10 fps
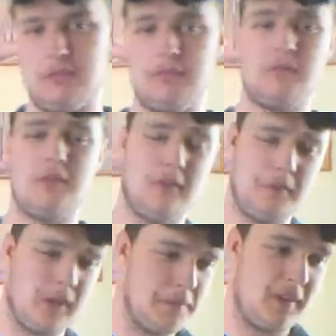be some
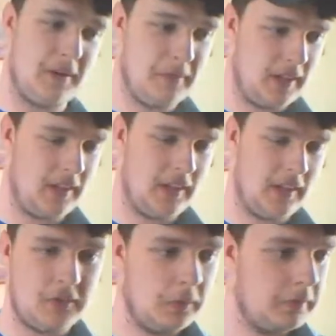clips coming to you
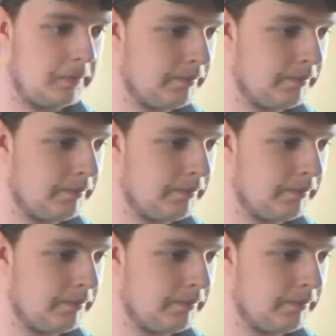here soon.